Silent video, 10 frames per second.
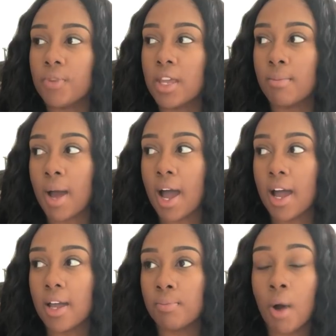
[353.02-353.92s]
In
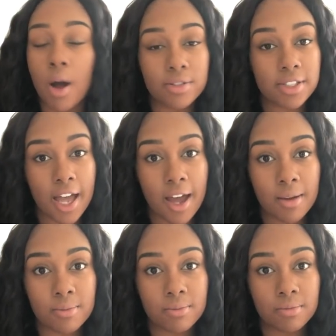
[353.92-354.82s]
my
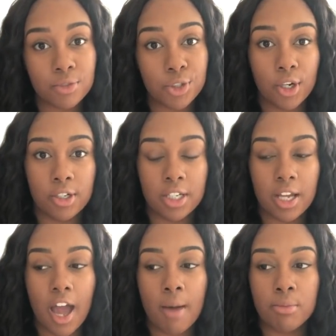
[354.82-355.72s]
post-op
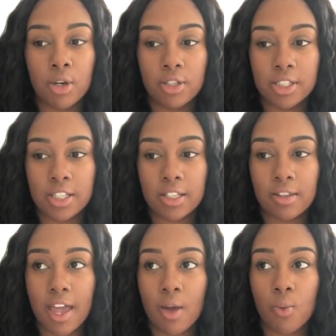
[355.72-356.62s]
journey, I'm noticing
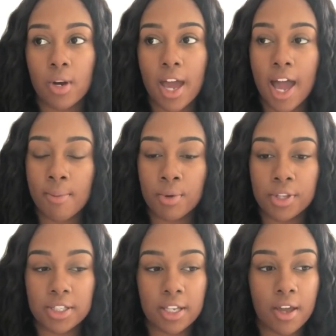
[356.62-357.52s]
that when I hop on
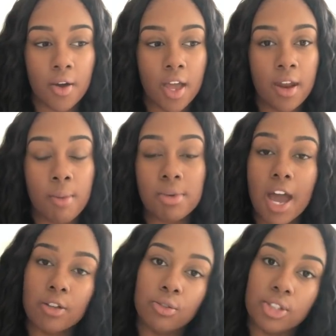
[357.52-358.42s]
the scale and I'm
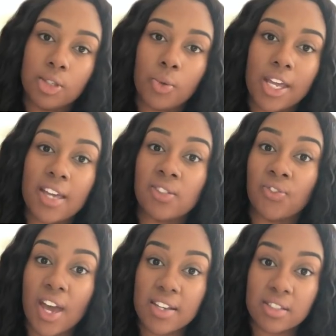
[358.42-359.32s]
not losing weight as
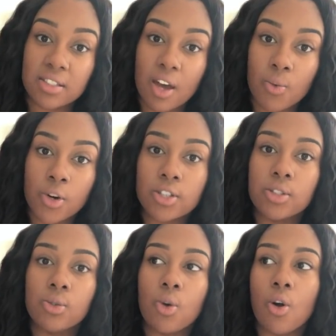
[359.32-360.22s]
fast as I want
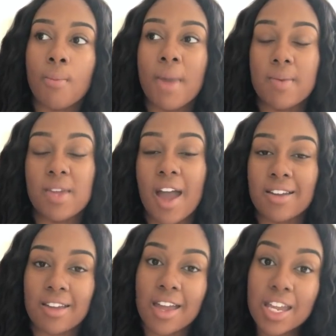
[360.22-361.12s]
to, or maybe I
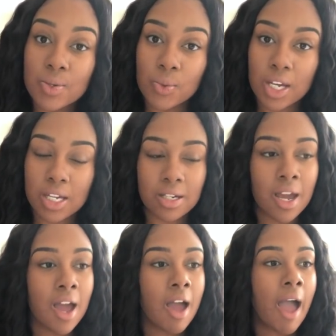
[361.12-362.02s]
gain weight,
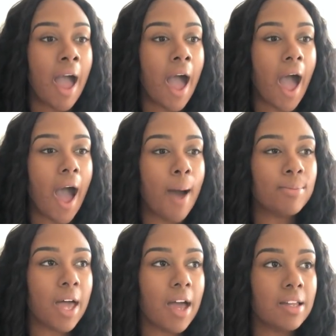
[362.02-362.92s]

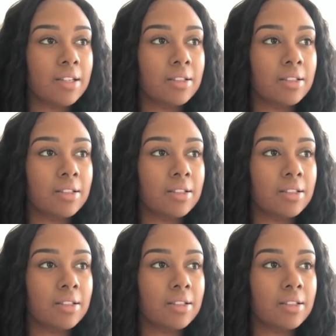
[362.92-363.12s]
I'm not